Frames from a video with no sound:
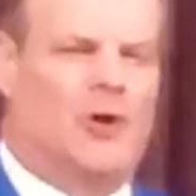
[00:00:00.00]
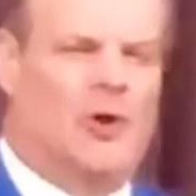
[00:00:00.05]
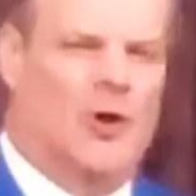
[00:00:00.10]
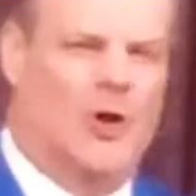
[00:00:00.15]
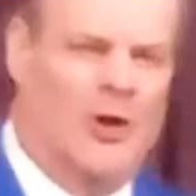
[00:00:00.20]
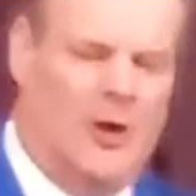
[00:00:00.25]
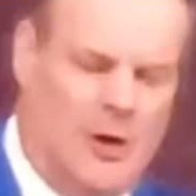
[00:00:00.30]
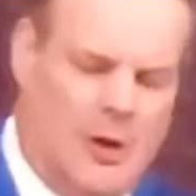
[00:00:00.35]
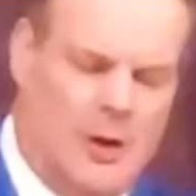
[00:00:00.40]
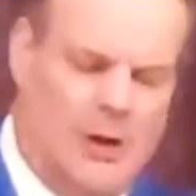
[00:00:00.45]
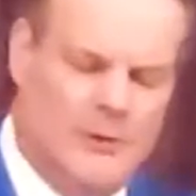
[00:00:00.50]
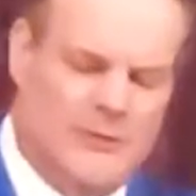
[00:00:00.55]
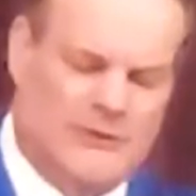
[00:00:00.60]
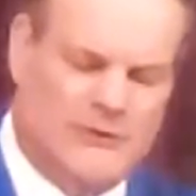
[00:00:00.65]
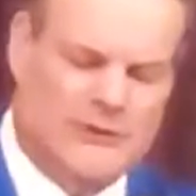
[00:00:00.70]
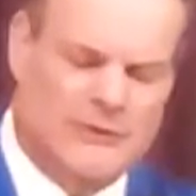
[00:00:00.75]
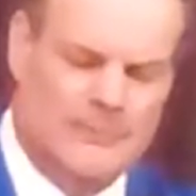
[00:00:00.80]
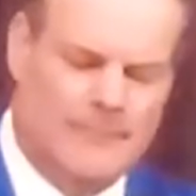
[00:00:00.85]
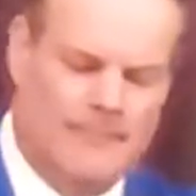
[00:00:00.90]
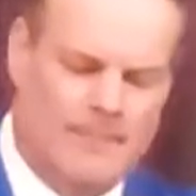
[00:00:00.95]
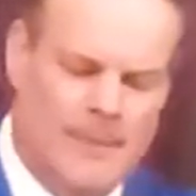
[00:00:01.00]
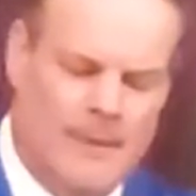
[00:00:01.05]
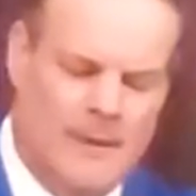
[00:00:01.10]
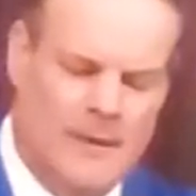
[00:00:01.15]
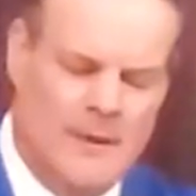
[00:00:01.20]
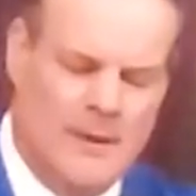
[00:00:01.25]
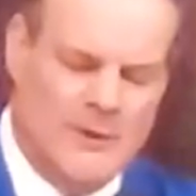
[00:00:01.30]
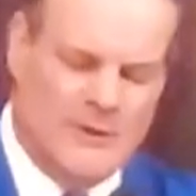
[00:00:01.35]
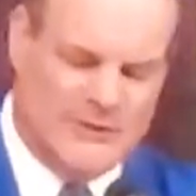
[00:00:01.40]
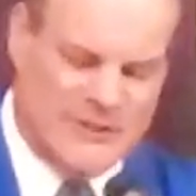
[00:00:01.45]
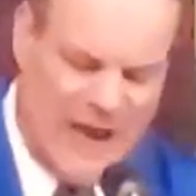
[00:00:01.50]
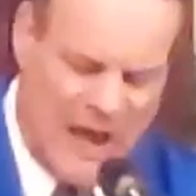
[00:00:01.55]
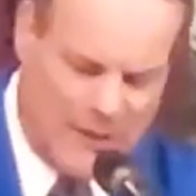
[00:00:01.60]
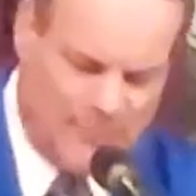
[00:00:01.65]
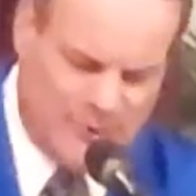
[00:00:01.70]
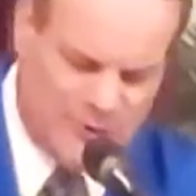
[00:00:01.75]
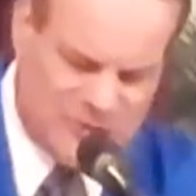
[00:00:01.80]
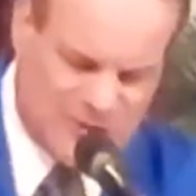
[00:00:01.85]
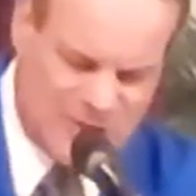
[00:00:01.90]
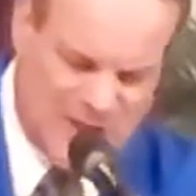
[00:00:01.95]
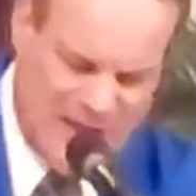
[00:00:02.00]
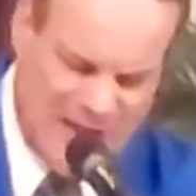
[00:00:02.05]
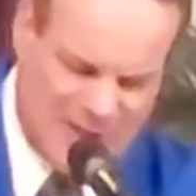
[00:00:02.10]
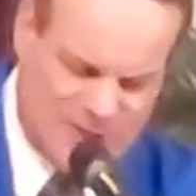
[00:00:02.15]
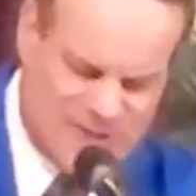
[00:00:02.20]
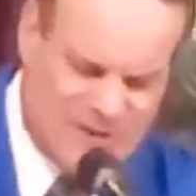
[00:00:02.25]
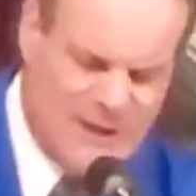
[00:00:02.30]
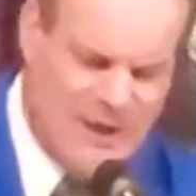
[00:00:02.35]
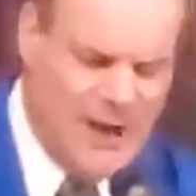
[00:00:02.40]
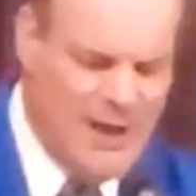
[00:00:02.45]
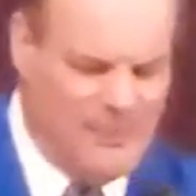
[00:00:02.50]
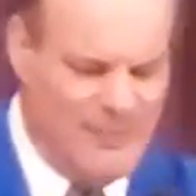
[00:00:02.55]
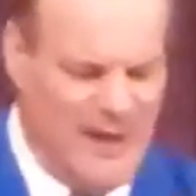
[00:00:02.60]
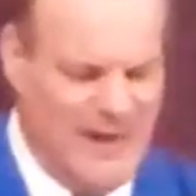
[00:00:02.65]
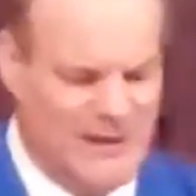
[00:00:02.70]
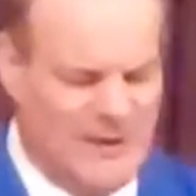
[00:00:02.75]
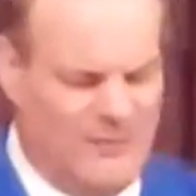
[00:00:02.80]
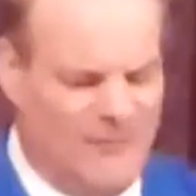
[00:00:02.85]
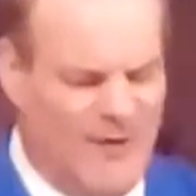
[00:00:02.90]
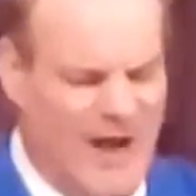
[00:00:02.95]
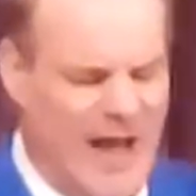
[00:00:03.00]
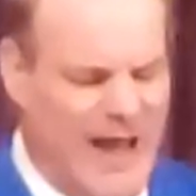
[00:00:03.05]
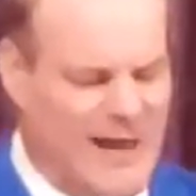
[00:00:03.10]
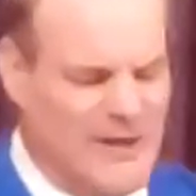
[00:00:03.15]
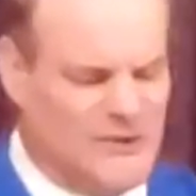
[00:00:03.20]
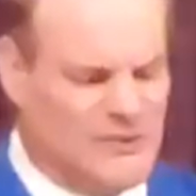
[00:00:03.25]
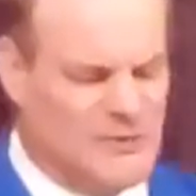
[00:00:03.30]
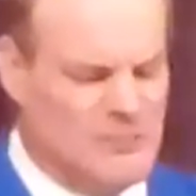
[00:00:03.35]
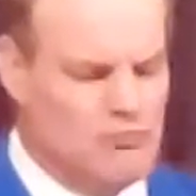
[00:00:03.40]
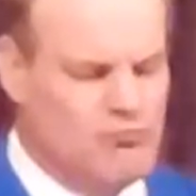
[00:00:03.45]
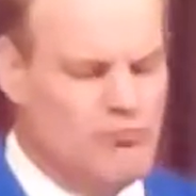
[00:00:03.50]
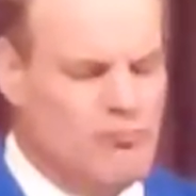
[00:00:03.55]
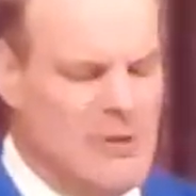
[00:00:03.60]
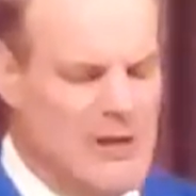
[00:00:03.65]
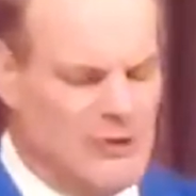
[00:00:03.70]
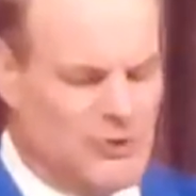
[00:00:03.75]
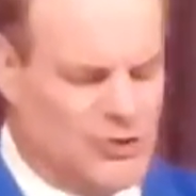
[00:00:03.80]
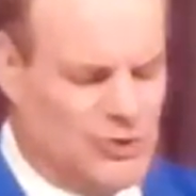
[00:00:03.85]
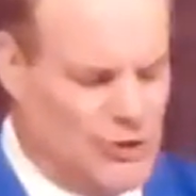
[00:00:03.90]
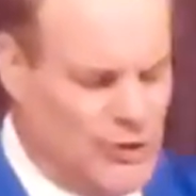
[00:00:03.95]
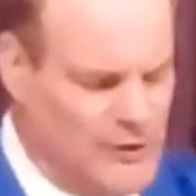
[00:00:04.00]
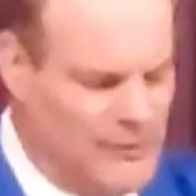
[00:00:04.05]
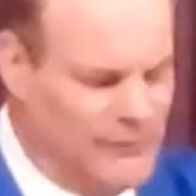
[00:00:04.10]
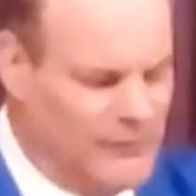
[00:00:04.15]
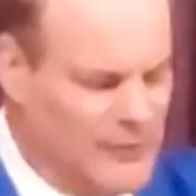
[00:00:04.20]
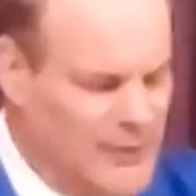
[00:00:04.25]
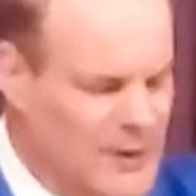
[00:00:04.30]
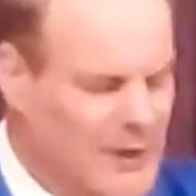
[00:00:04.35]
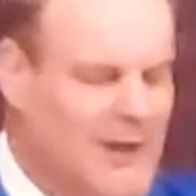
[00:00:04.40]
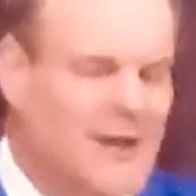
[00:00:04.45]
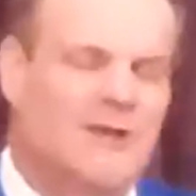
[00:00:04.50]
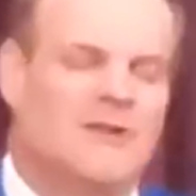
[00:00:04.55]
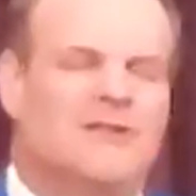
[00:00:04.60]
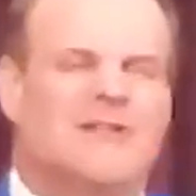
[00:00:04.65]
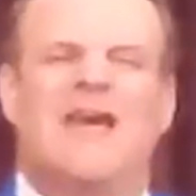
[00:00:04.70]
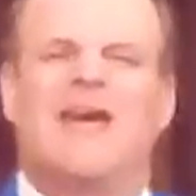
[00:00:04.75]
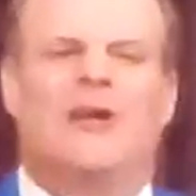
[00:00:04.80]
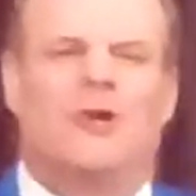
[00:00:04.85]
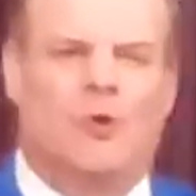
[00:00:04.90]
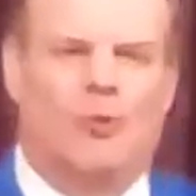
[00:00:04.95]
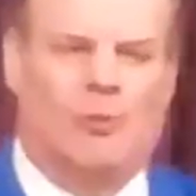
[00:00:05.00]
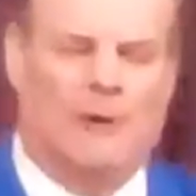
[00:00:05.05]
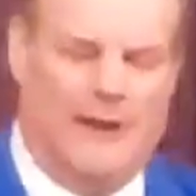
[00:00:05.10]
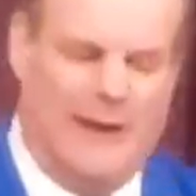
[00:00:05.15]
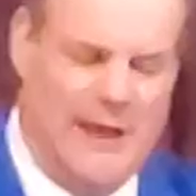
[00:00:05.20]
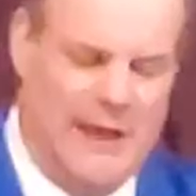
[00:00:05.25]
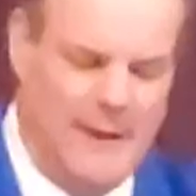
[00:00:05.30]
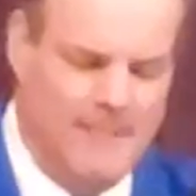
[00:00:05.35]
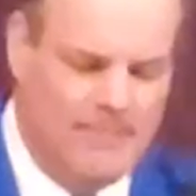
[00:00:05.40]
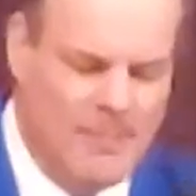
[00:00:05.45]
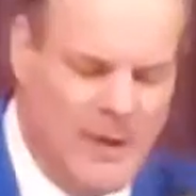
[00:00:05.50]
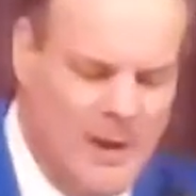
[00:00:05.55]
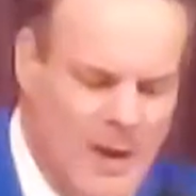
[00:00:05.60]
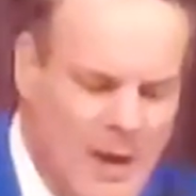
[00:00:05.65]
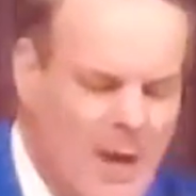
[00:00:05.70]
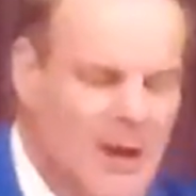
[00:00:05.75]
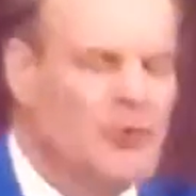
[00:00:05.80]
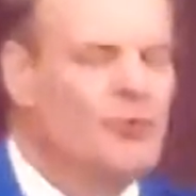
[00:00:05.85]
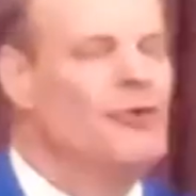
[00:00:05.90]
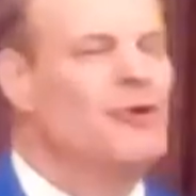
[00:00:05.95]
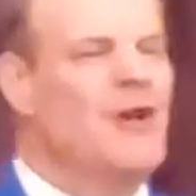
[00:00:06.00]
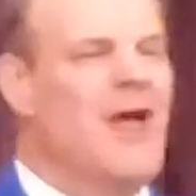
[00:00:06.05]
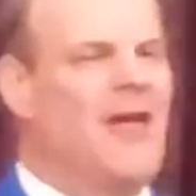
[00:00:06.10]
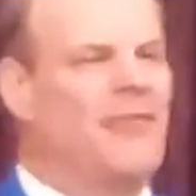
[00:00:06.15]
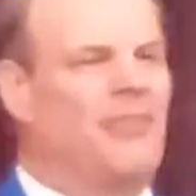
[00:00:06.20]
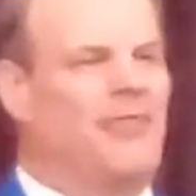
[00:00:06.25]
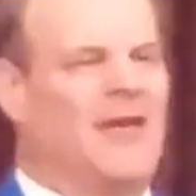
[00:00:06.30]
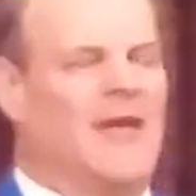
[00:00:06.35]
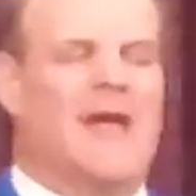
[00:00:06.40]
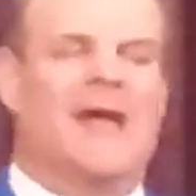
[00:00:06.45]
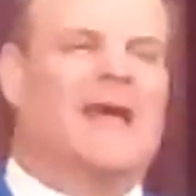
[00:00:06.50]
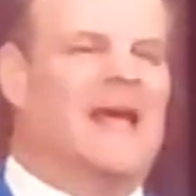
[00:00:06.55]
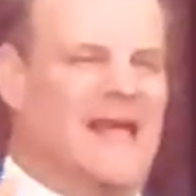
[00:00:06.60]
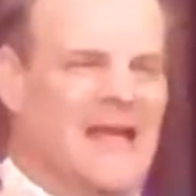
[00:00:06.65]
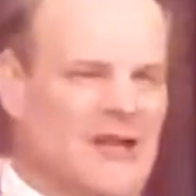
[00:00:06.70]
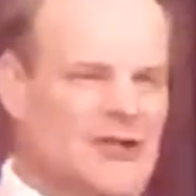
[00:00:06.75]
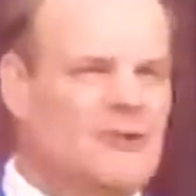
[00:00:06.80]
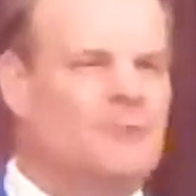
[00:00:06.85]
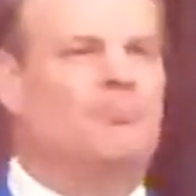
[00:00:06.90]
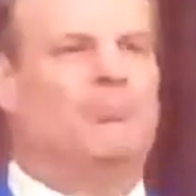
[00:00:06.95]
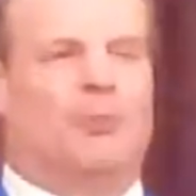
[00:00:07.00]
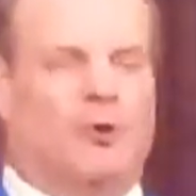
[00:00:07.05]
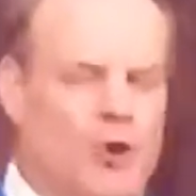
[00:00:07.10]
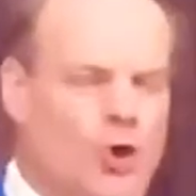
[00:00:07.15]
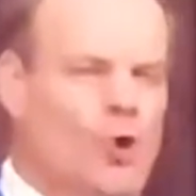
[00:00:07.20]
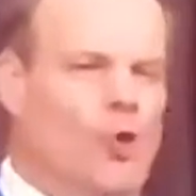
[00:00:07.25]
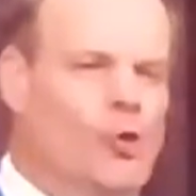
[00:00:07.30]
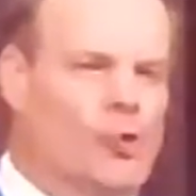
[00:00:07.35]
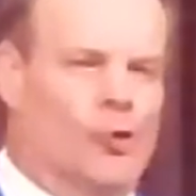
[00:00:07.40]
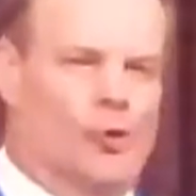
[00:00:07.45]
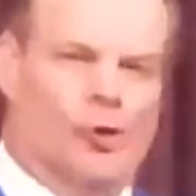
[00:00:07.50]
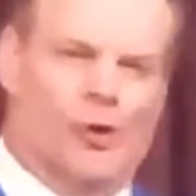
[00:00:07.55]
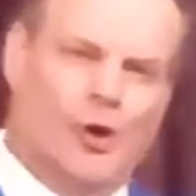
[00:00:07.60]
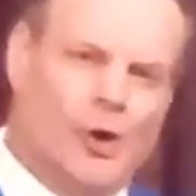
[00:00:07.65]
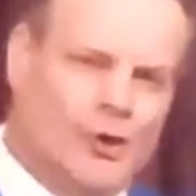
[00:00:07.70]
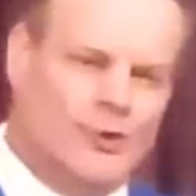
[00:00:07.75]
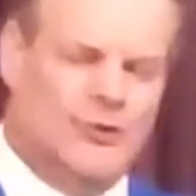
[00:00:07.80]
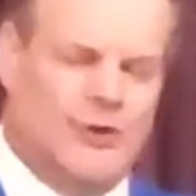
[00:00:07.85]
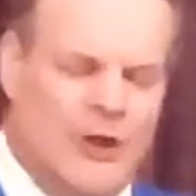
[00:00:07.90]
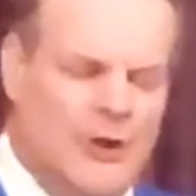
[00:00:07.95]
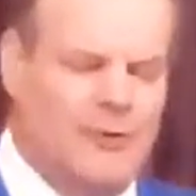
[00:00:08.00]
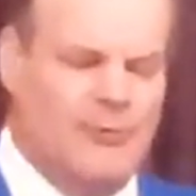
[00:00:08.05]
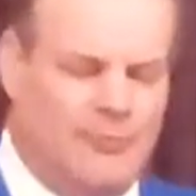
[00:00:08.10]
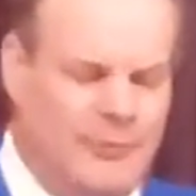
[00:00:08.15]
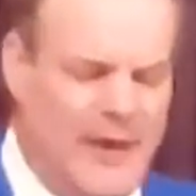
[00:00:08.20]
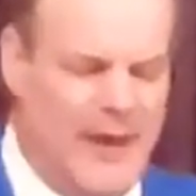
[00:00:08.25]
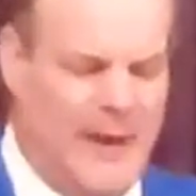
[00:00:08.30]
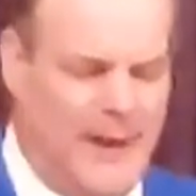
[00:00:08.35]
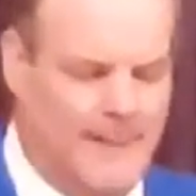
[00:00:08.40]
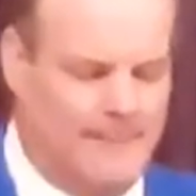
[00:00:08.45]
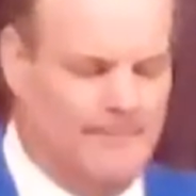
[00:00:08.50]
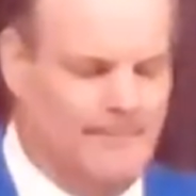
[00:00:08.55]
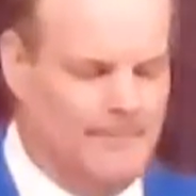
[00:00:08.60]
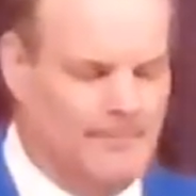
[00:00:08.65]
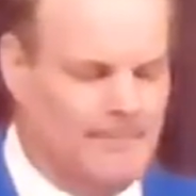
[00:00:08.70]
hearts. Solomon states they devise mischief continually, nothing is pure to them.